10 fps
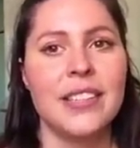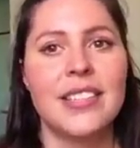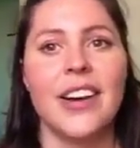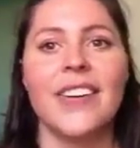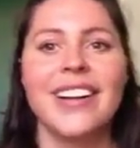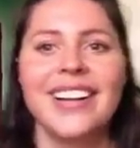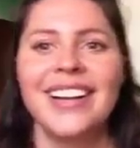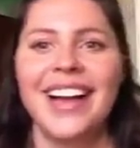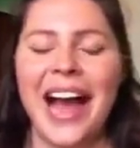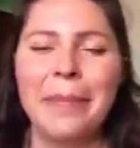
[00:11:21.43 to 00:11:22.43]
So
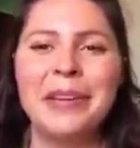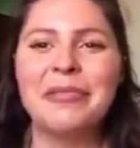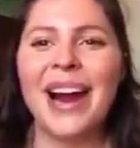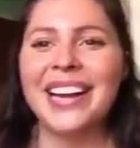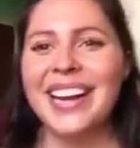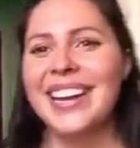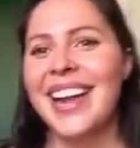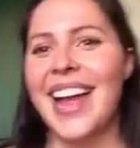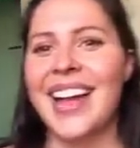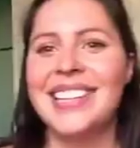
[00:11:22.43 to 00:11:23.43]
happy writing,
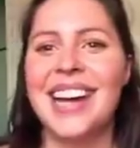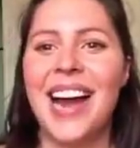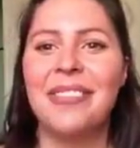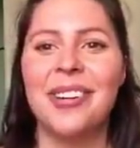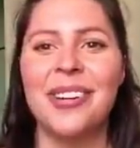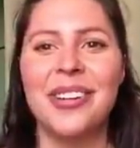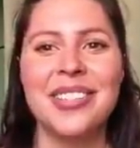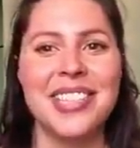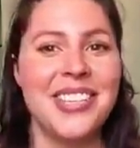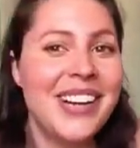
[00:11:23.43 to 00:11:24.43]
and I will
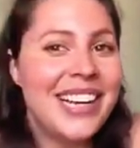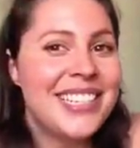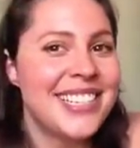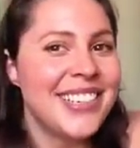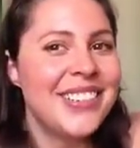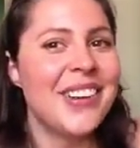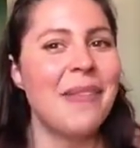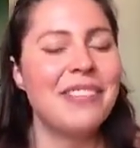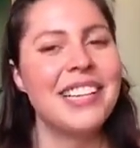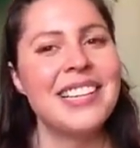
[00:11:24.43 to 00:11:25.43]
see you guys soon.
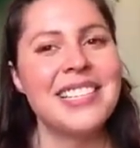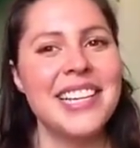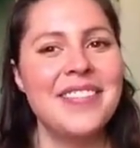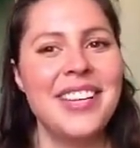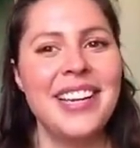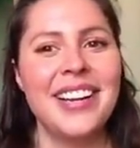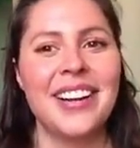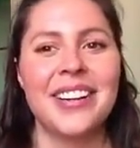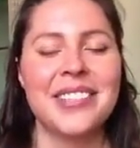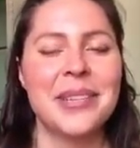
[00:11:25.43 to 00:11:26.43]
Hopefully this evening
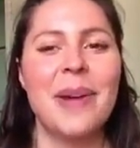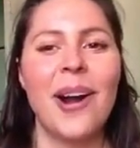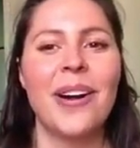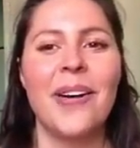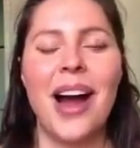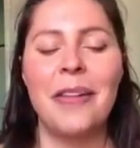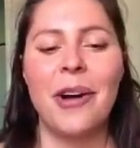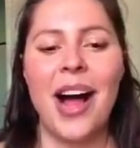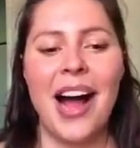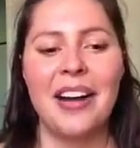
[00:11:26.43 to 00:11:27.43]
or tomorrow I
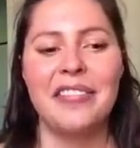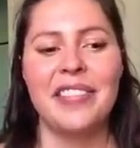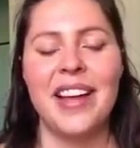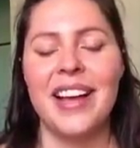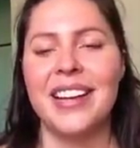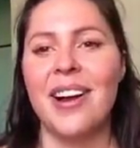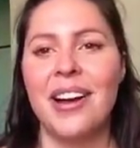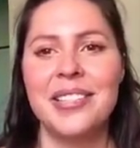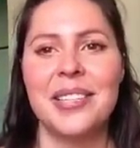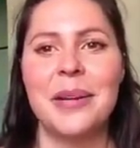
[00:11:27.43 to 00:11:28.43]
will have an
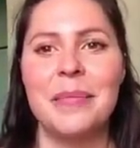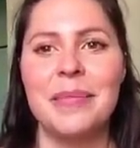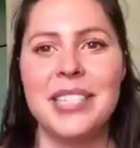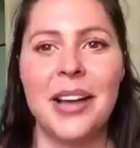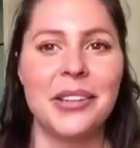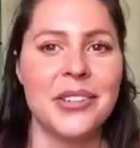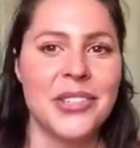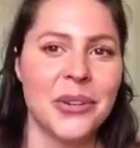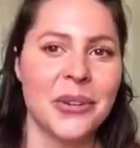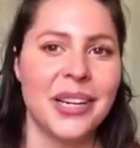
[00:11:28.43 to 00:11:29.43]
awesome Tell Your
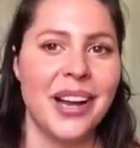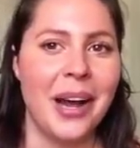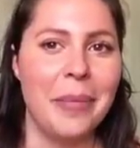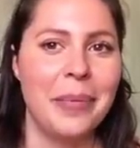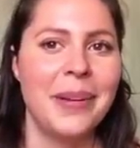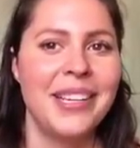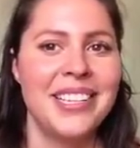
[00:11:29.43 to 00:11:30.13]
Story up.